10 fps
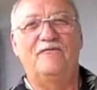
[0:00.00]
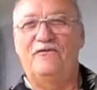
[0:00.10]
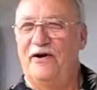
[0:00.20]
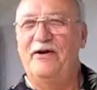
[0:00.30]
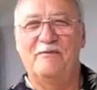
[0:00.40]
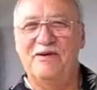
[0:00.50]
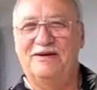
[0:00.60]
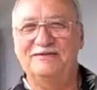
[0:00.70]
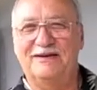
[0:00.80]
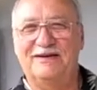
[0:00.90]
Very
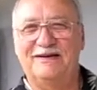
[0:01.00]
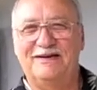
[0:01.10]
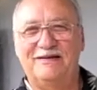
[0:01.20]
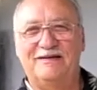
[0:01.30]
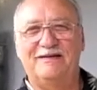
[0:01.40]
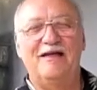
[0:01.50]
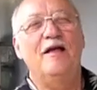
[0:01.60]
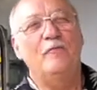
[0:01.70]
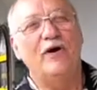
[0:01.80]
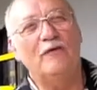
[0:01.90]
amazing.
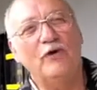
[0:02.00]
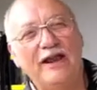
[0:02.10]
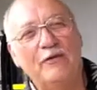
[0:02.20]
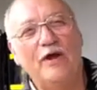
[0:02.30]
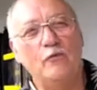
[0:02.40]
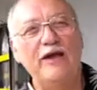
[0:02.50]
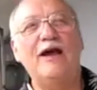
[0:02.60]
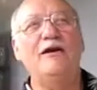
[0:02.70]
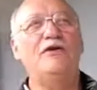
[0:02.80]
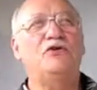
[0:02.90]
But anyway, we
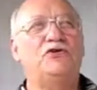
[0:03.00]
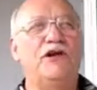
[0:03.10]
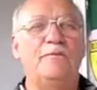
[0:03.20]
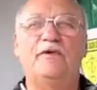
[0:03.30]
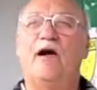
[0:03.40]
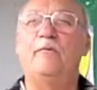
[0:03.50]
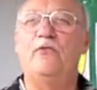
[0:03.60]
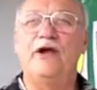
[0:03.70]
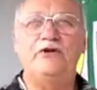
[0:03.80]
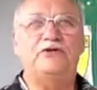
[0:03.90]
got a new ship, and our
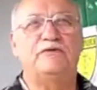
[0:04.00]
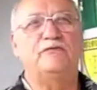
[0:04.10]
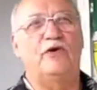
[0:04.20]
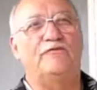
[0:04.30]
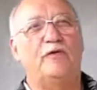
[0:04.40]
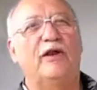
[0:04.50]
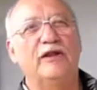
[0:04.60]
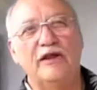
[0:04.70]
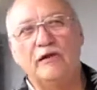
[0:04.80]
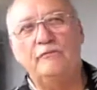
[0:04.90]
bridge went from a
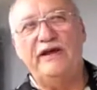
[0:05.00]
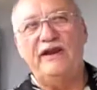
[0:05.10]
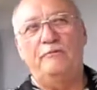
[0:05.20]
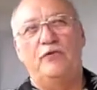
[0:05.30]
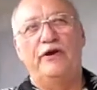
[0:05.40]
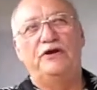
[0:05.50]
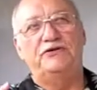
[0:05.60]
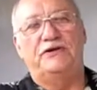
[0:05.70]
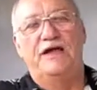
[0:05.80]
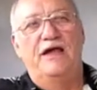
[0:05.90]
little bitty
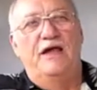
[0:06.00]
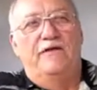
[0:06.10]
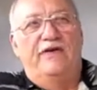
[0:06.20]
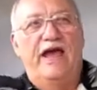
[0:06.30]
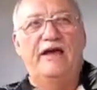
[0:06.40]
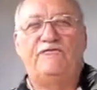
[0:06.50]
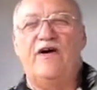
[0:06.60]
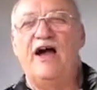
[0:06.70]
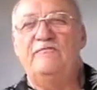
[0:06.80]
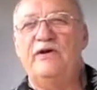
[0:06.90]
bridge. It had
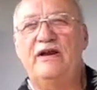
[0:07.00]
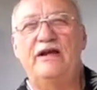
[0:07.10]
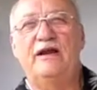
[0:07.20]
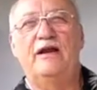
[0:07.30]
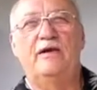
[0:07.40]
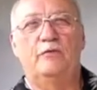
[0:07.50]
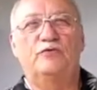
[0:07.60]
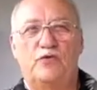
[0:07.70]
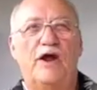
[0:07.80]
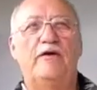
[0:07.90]
5 men in it. It
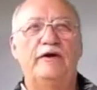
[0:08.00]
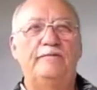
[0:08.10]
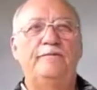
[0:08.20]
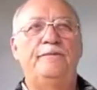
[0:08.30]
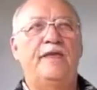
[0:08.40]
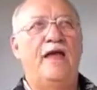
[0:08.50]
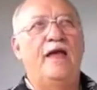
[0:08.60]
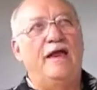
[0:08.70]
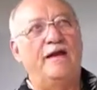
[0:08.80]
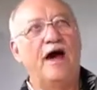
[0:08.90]
was crowded.
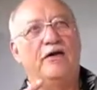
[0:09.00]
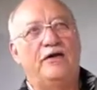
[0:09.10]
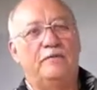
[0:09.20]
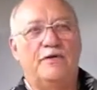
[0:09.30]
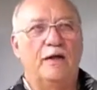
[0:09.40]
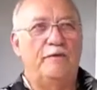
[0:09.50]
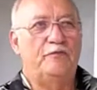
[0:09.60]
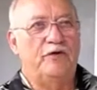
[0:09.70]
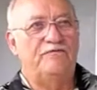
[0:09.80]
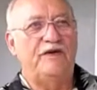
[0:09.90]
Now you can probably
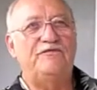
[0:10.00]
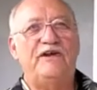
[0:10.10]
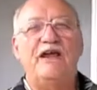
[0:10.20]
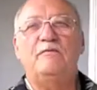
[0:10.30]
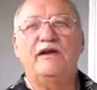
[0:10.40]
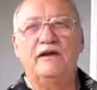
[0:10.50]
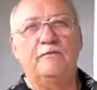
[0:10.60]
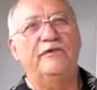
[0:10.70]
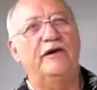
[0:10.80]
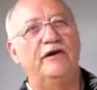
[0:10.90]
put 15 men
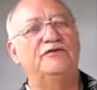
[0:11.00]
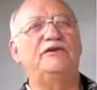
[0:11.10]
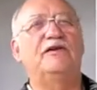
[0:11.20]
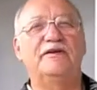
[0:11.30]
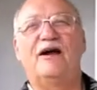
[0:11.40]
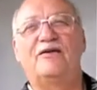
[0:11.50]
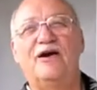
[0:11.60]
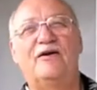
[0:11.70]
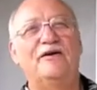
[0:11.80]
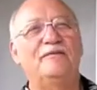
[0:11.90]
up there, and it's still not
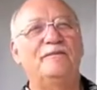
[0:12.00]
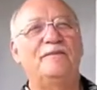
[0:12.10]
crowded.